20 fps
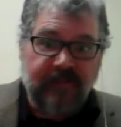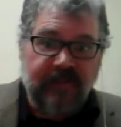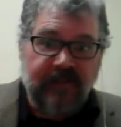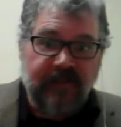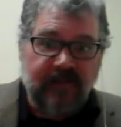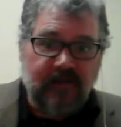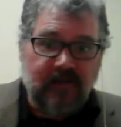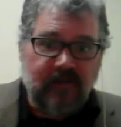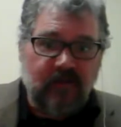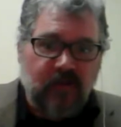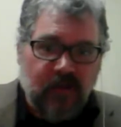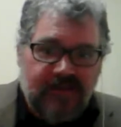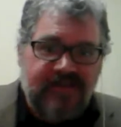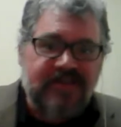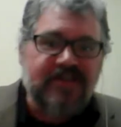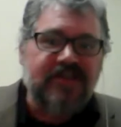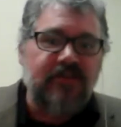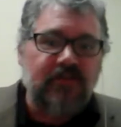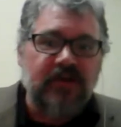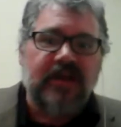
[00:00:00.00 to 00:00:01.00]
Once
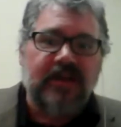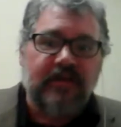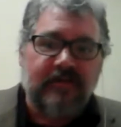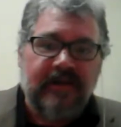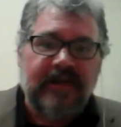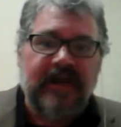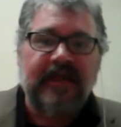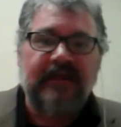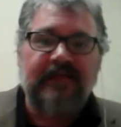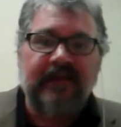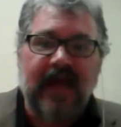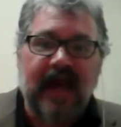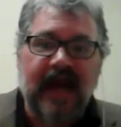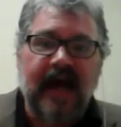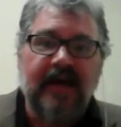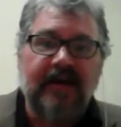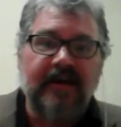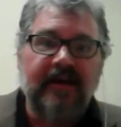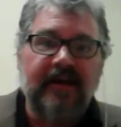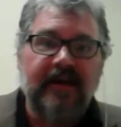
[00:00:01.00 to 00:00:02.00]
you eliminate
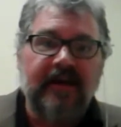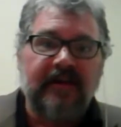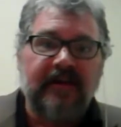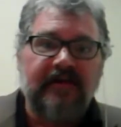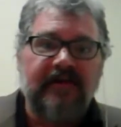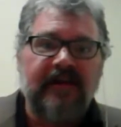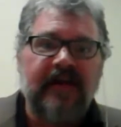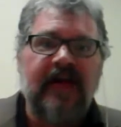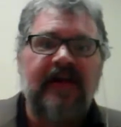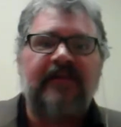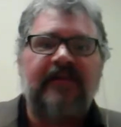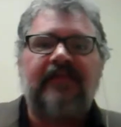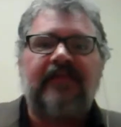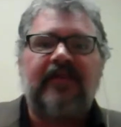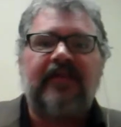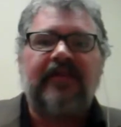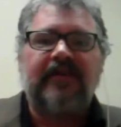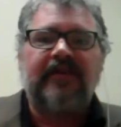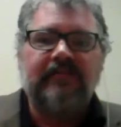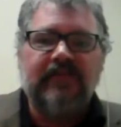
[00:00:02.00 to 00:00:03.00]
that, then the
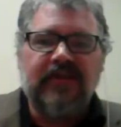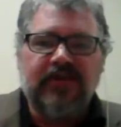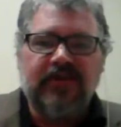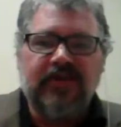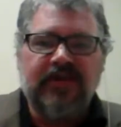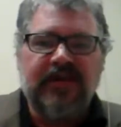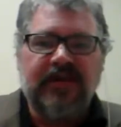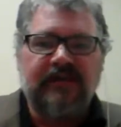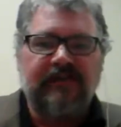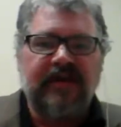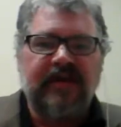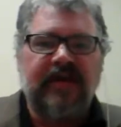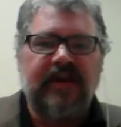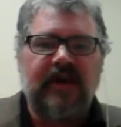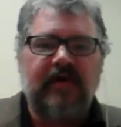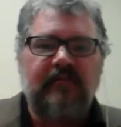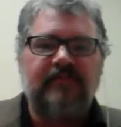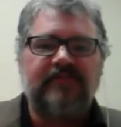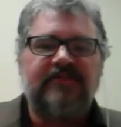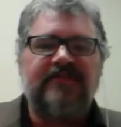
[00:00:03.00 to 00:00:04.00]
community
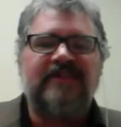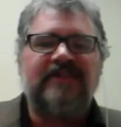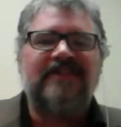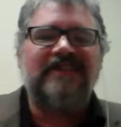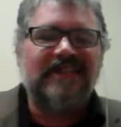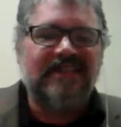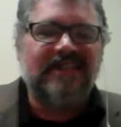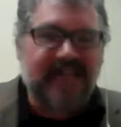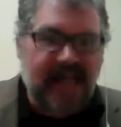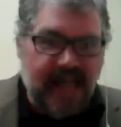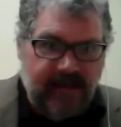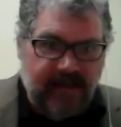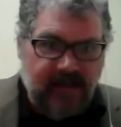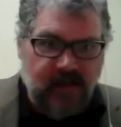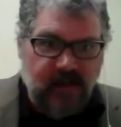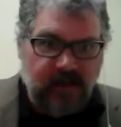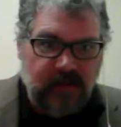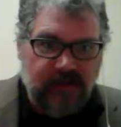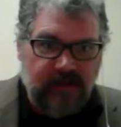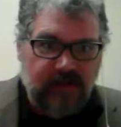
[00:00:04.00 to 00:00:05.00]
becomes
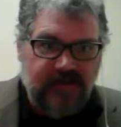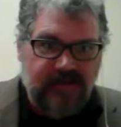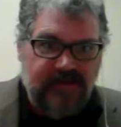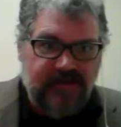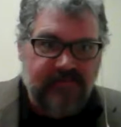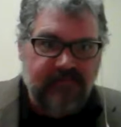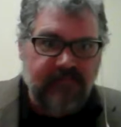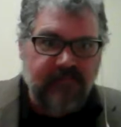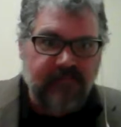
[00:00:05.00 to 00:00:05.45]
stakeholders.